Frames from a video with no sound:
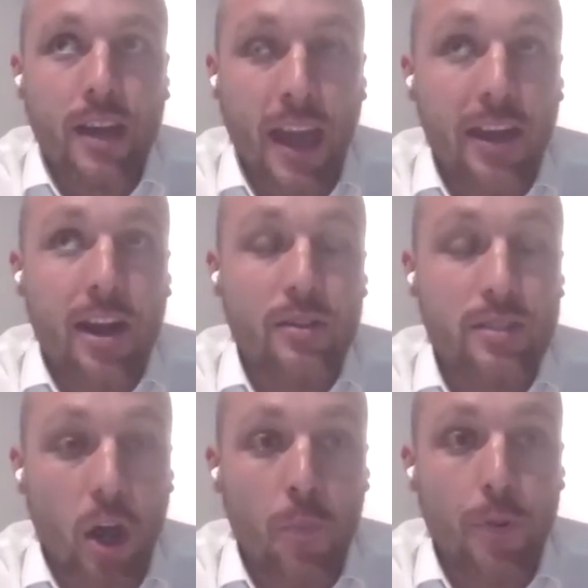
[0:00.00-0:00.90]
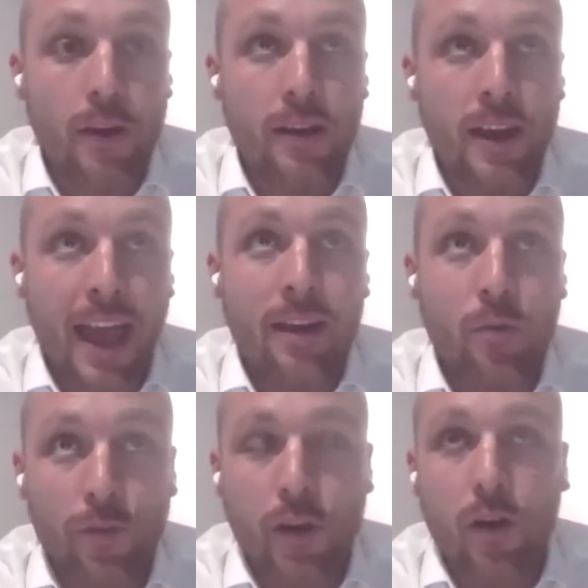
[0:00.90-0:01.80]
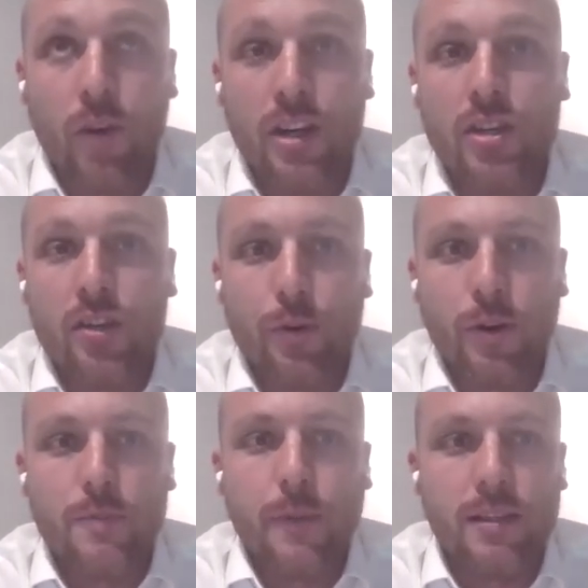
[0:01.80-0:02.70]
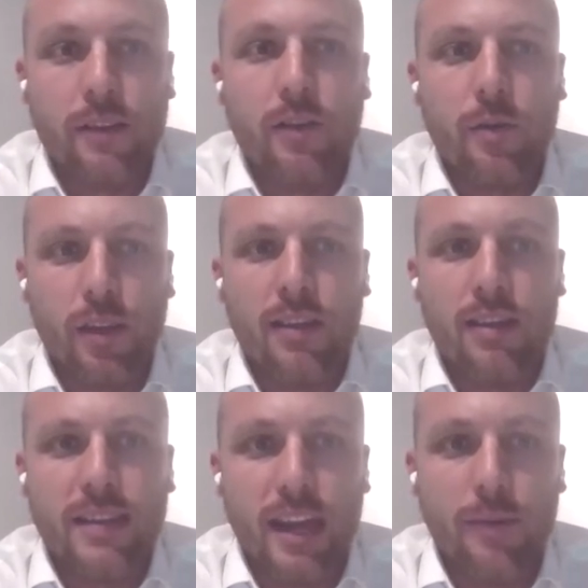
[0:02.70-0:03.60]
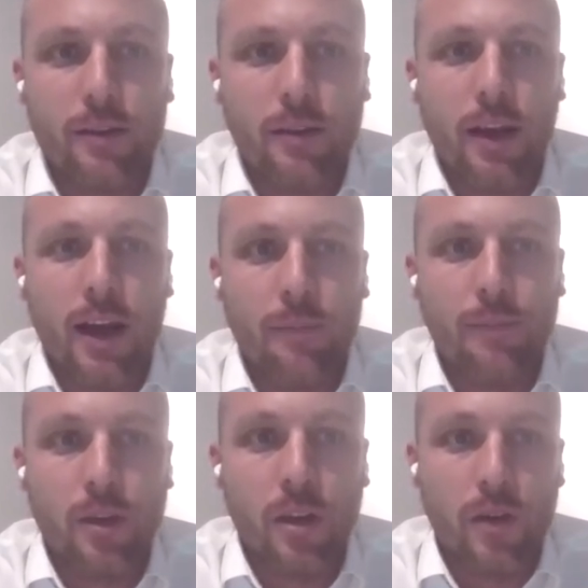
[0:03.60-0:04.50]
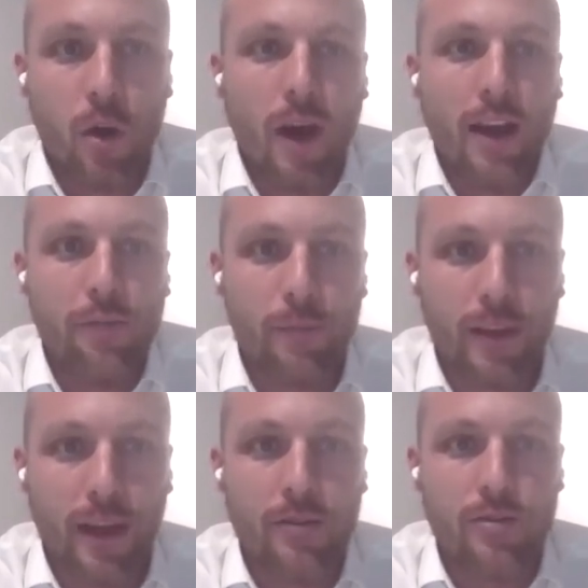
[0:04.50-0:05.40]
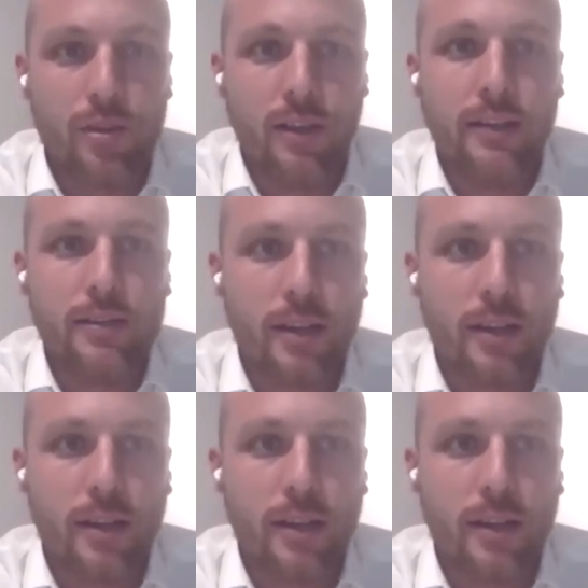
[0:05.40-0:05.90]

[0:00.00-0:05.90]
It's open and we've got regional prospectivity within the tenement, away from the current drilling.